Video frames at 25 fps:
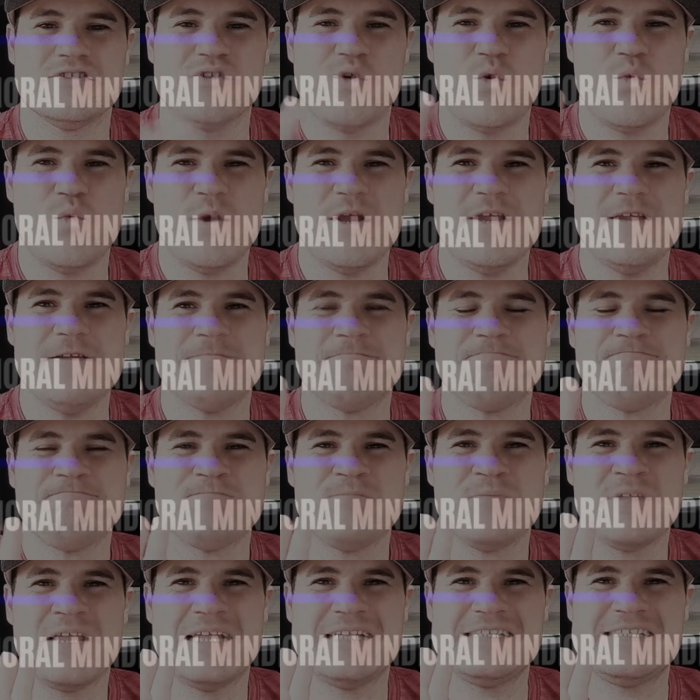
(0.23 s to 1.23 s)
So we,
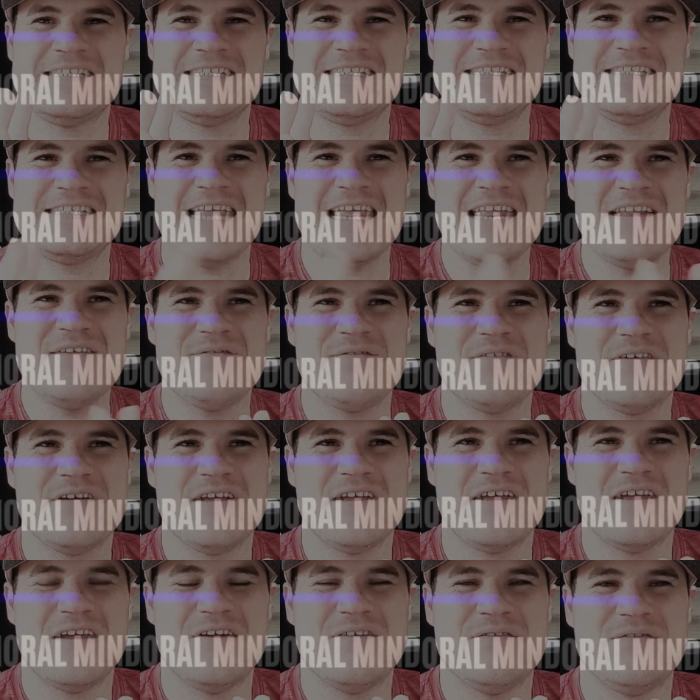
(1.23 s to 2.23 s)
instead of
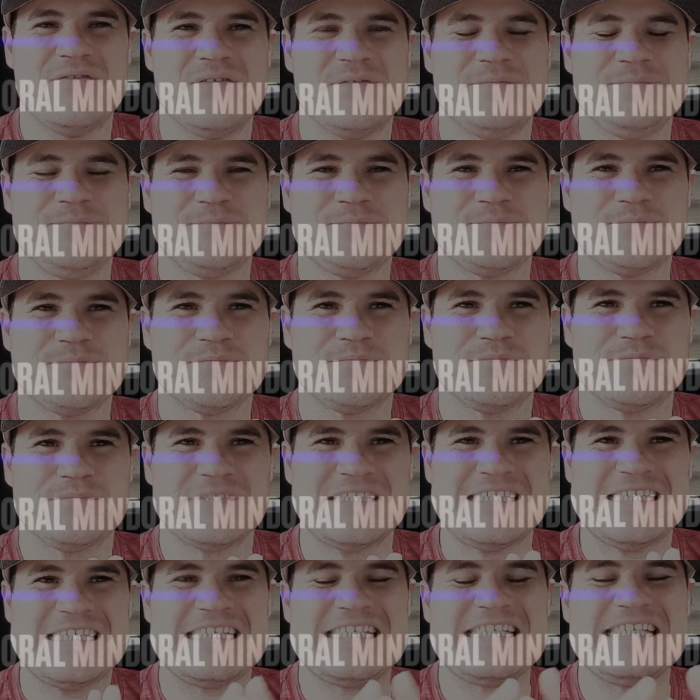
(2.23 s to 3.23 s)

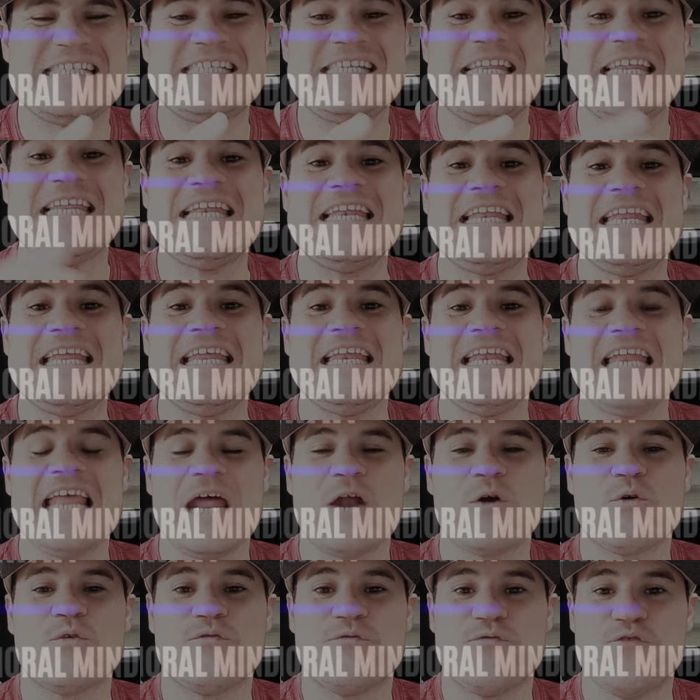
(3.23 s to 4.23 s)
extending
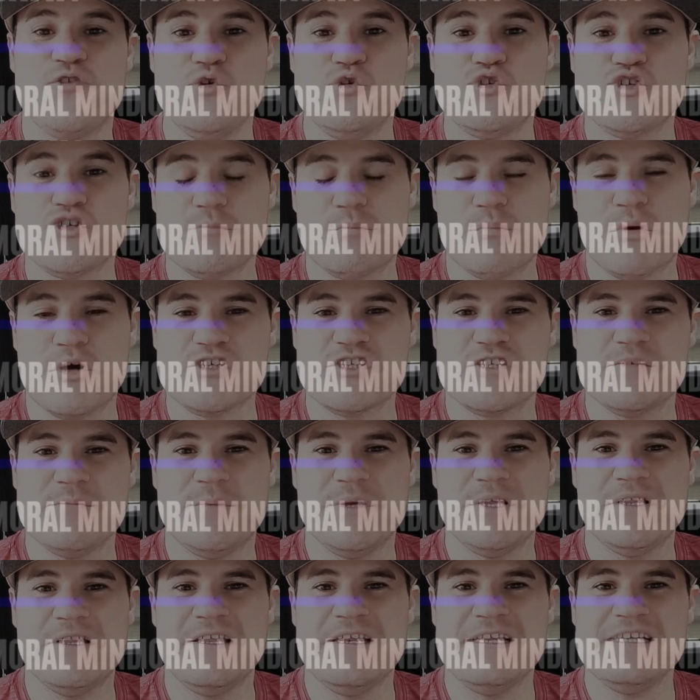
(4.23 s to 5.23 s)
our future
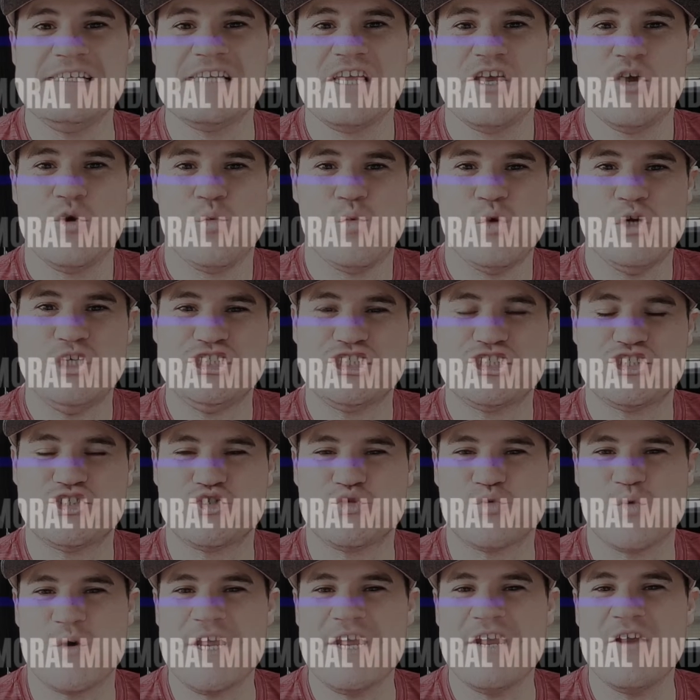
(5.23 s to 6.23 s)
possibilities, we
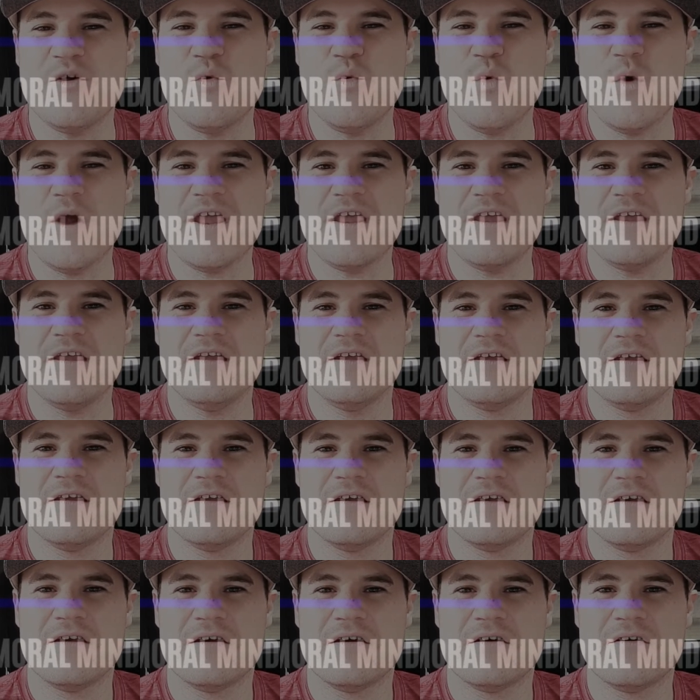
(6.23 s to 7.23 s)
shrink away
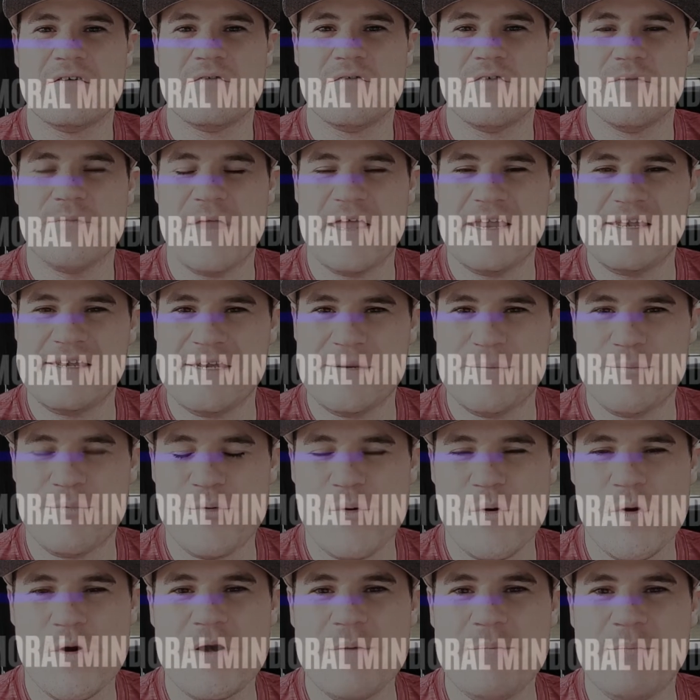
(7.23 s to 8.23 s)
from that
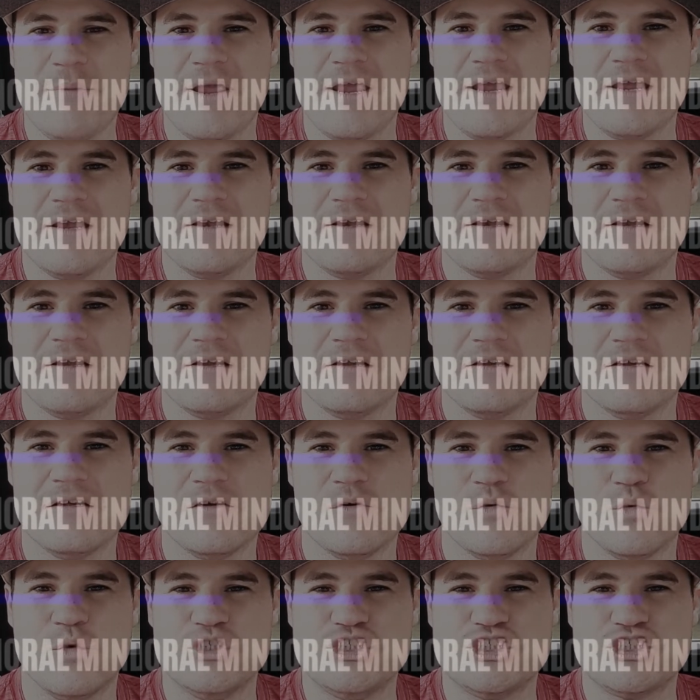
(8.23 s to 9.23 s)
temporary pain.
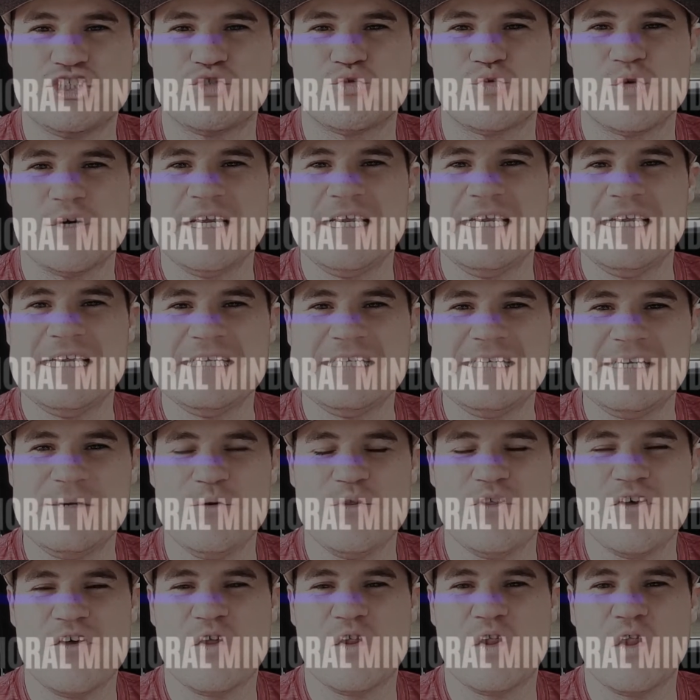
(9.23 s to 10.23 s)
We shrink
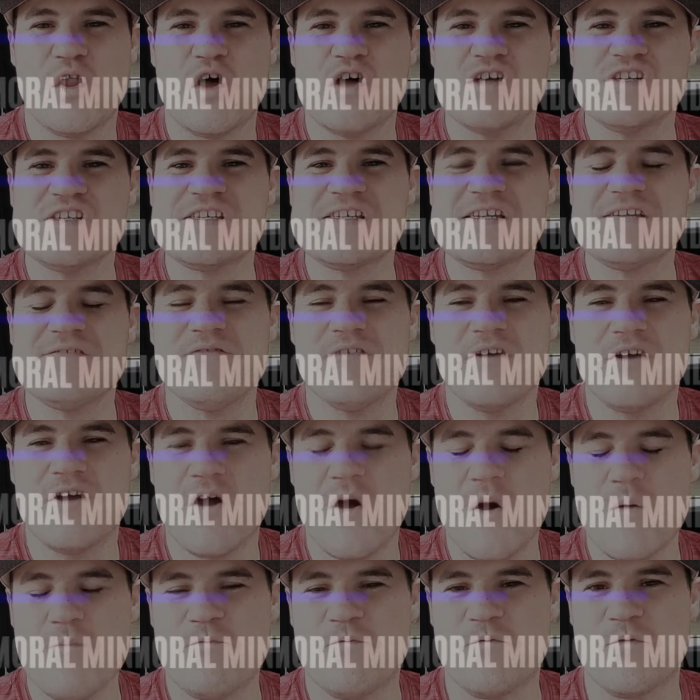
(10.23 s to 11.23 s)
into the closet of
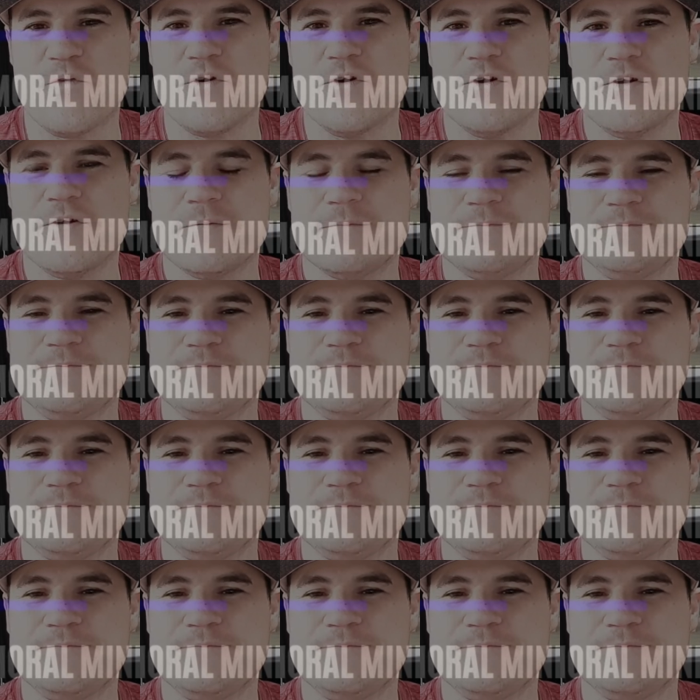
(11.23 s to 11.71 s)
comfort